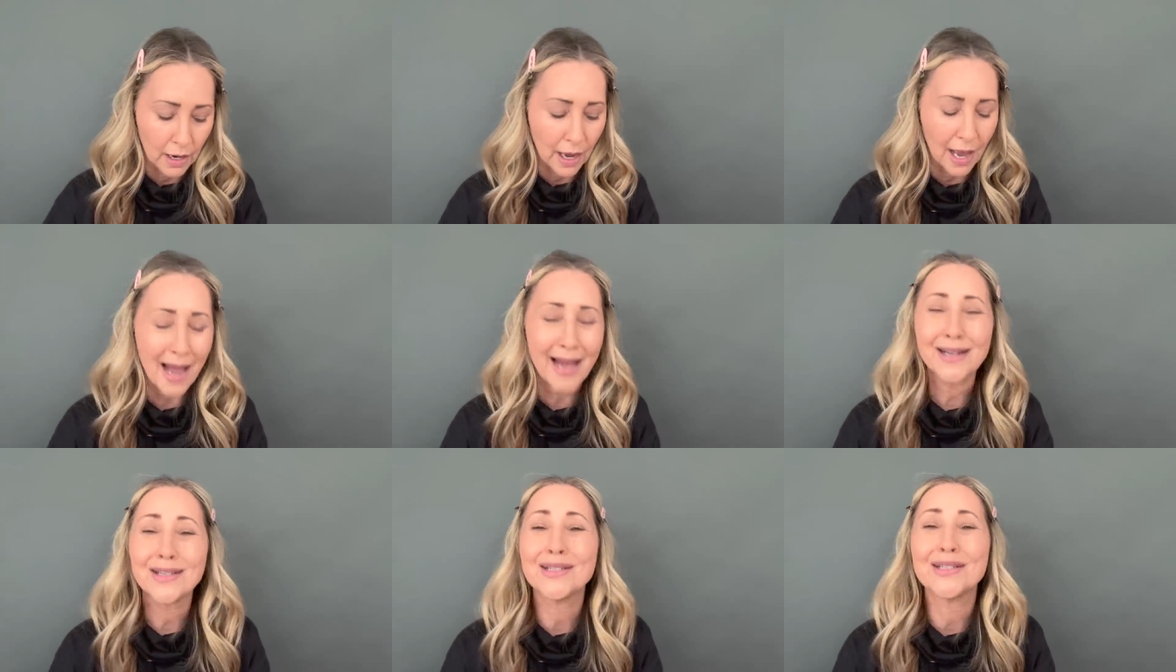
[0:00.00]

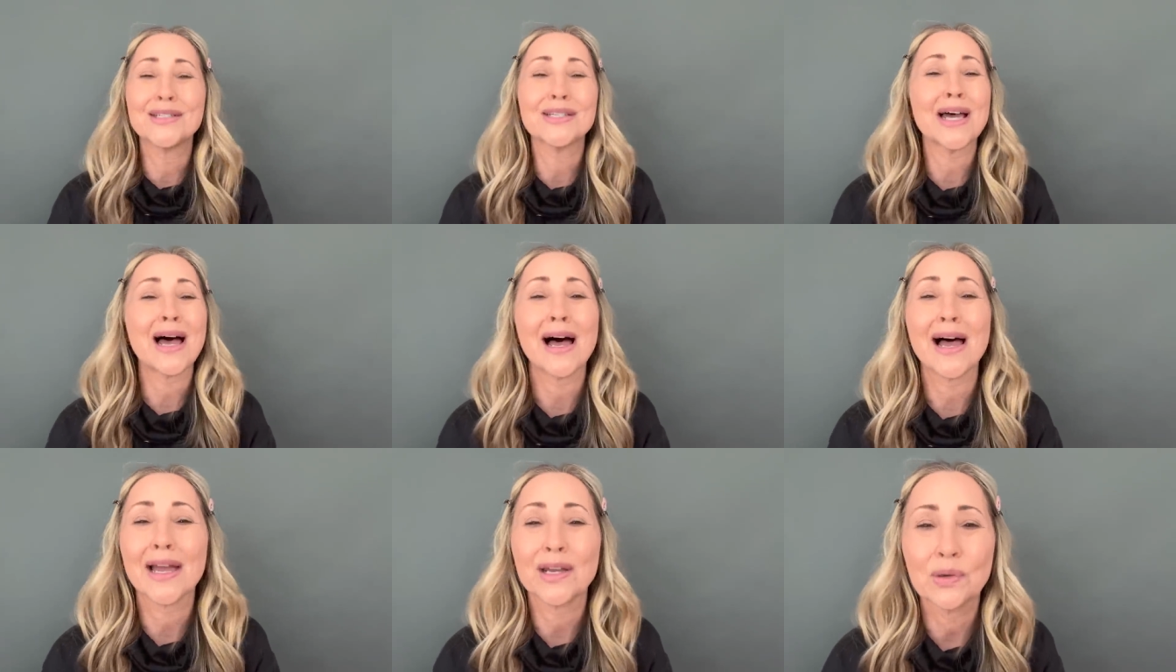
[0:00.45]
I
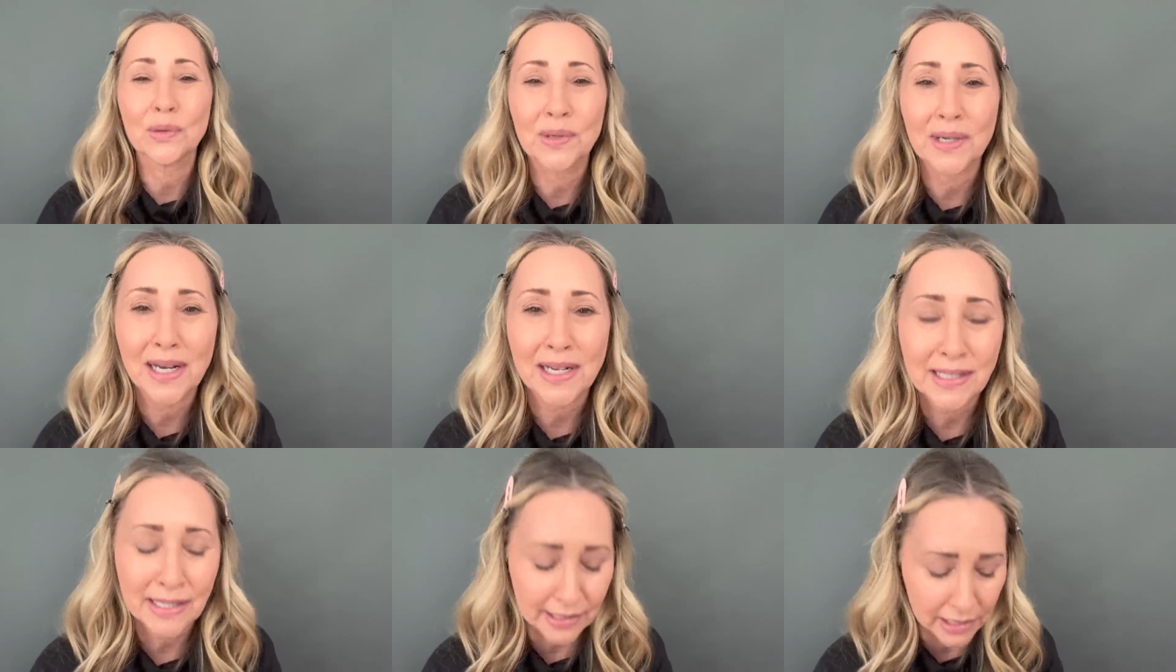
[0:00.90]
died
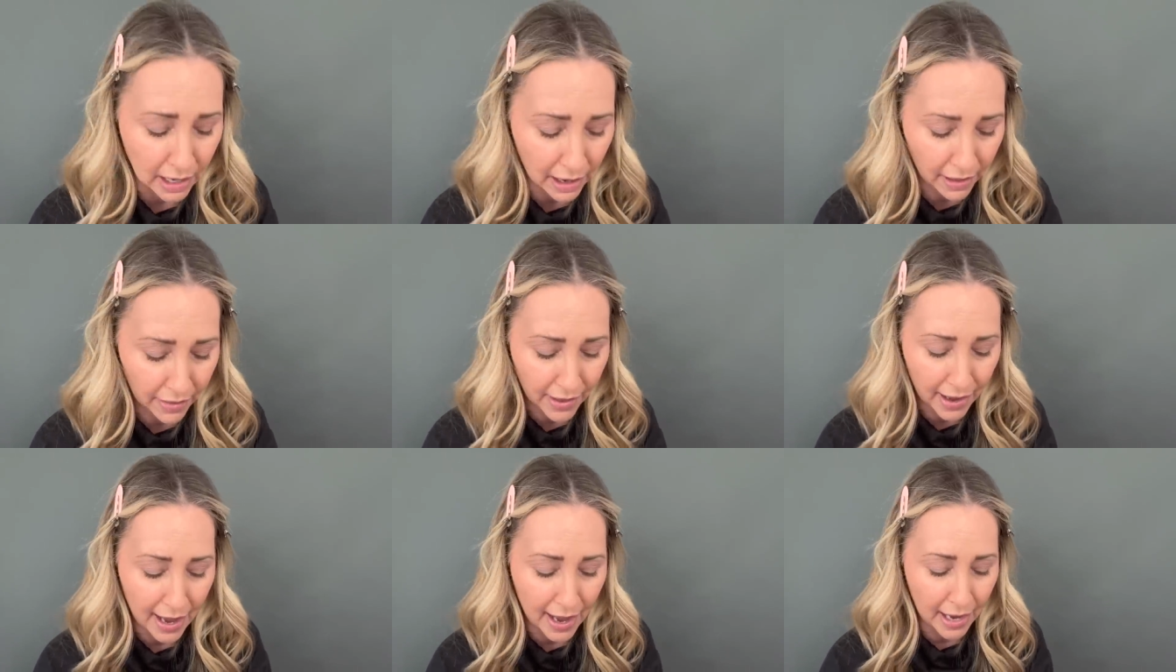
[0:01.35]
when I
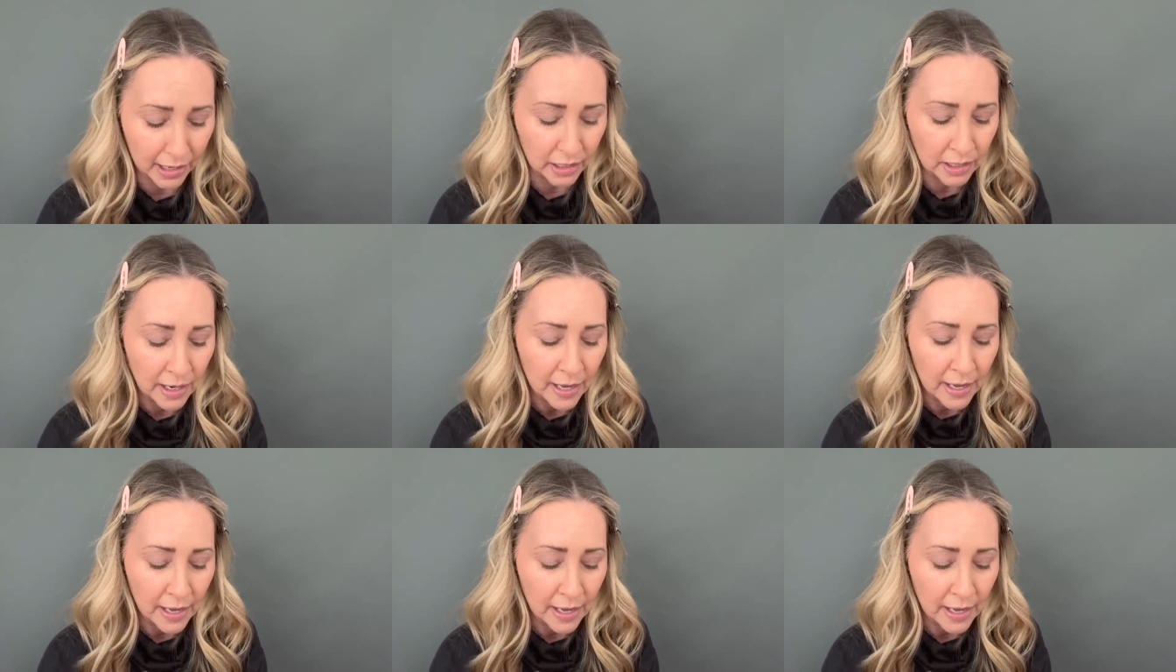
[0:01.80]
saw that.